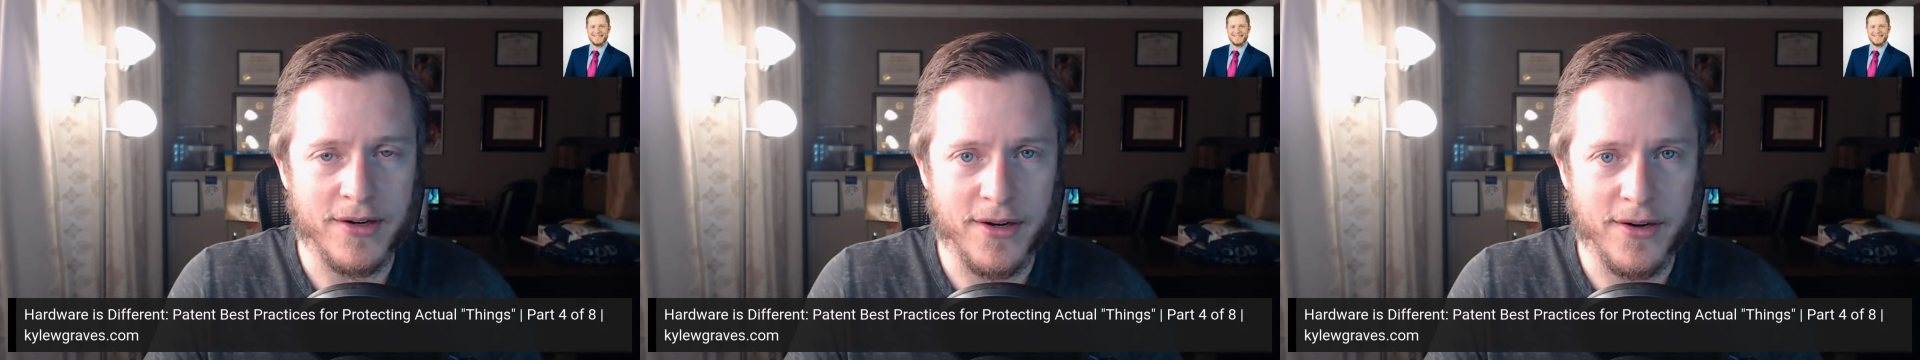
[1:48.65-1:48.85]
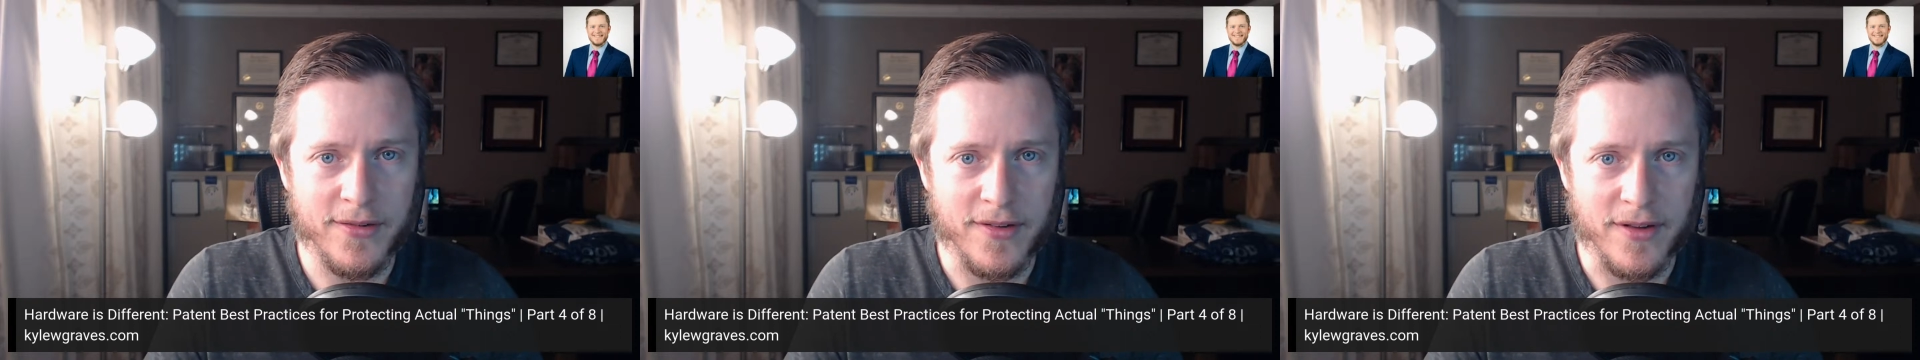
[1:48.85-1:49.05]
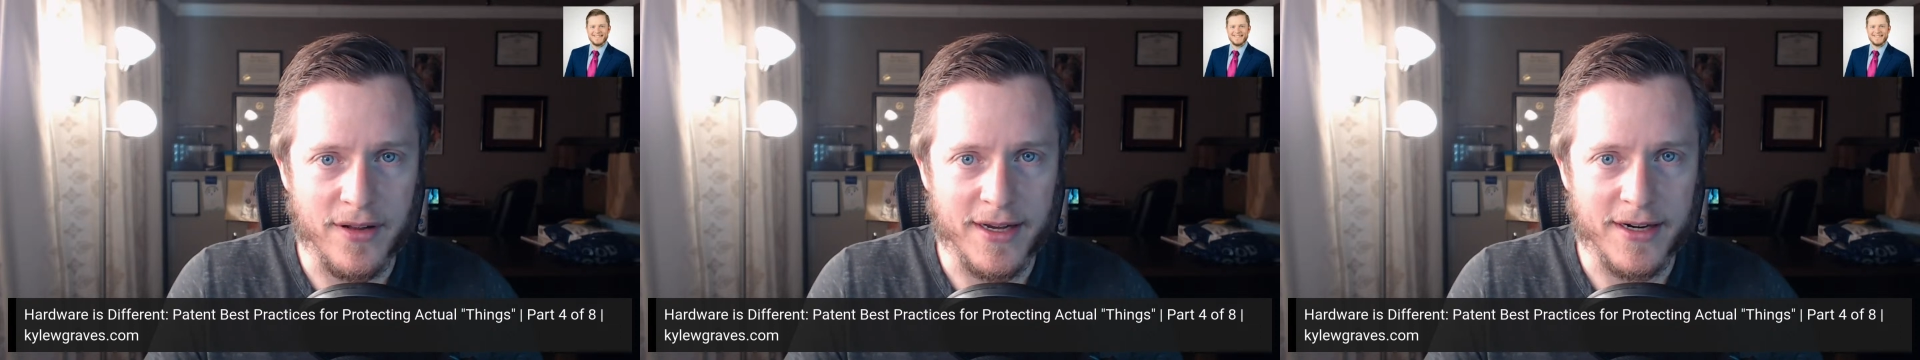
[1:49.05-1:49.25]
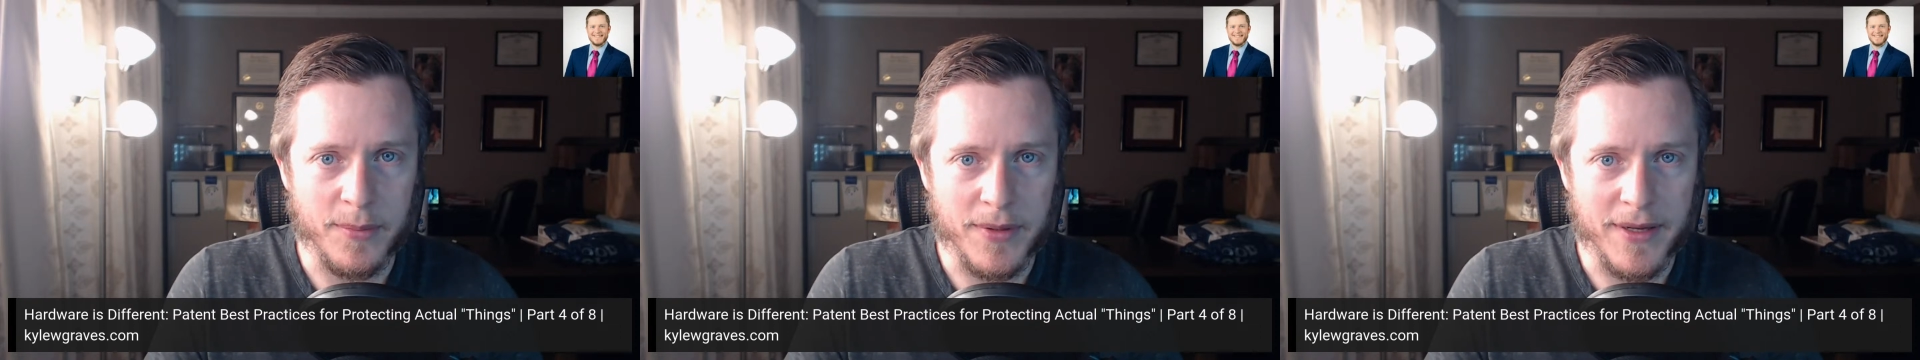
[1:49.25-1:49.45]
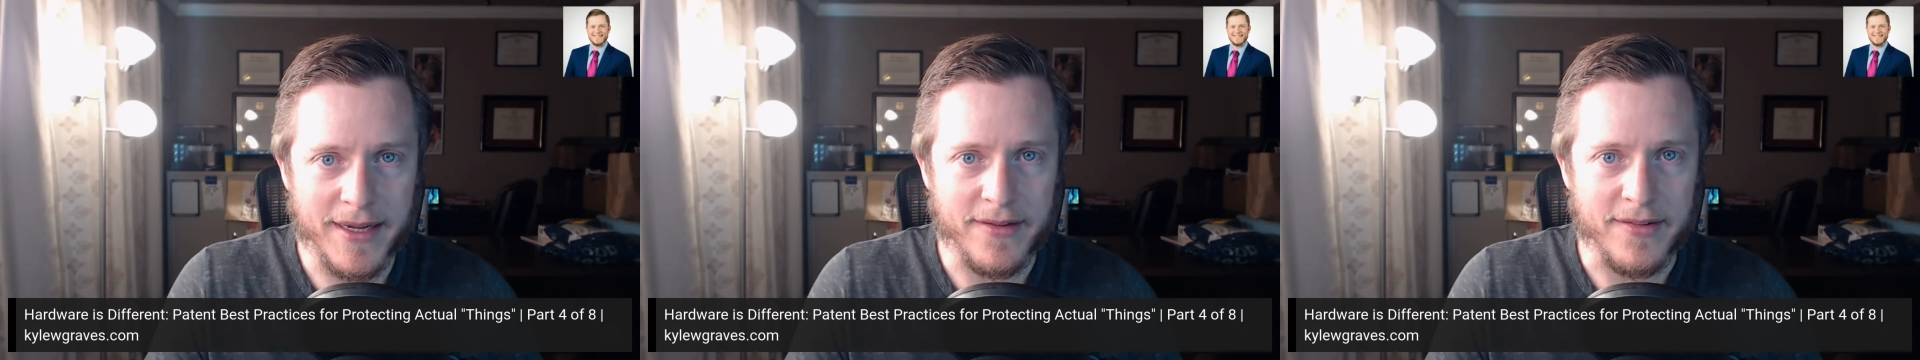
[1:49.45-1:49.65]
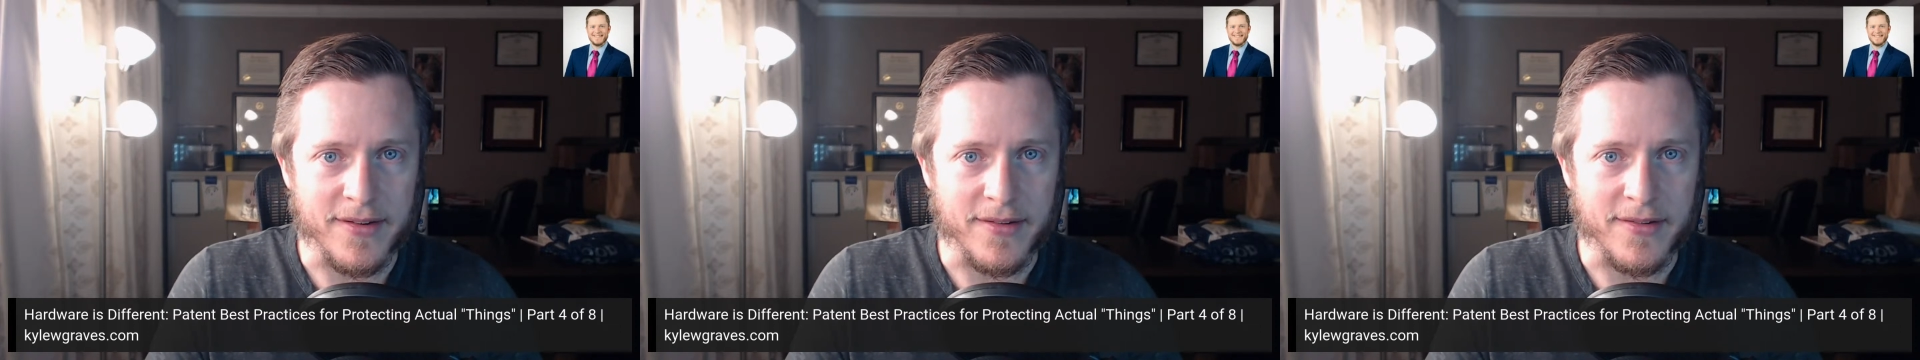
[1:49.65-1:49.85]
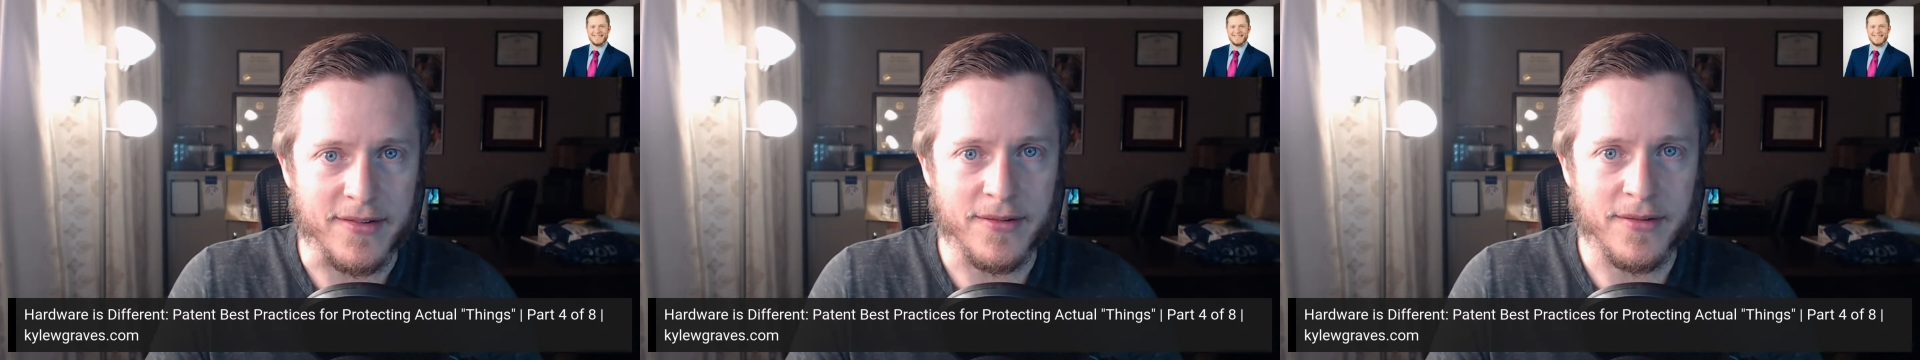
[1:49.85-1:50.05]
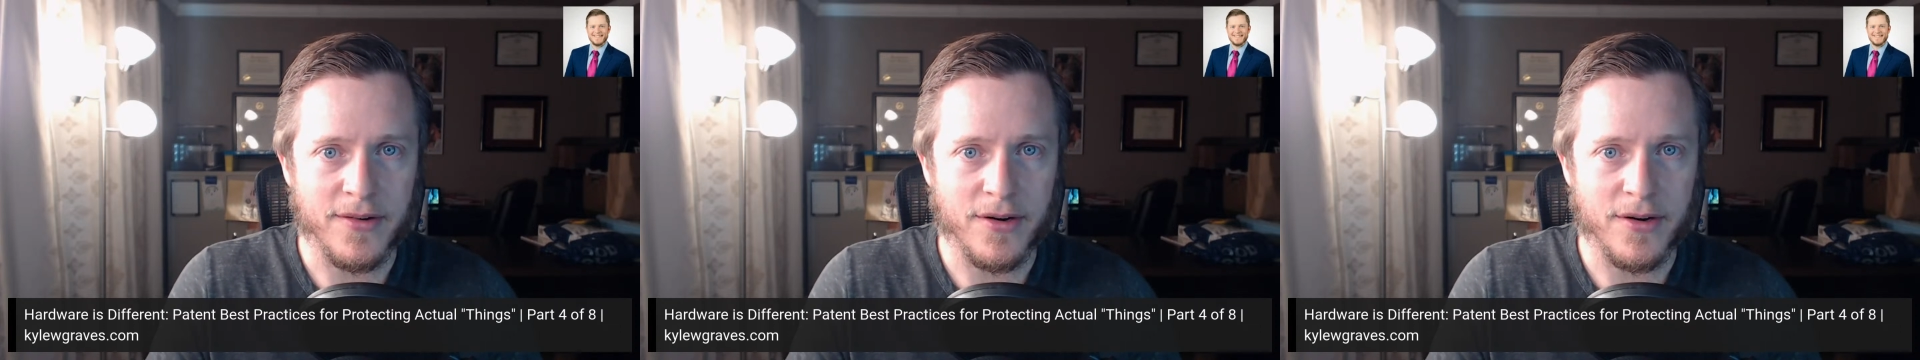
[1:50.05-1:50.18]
goes a lot of places.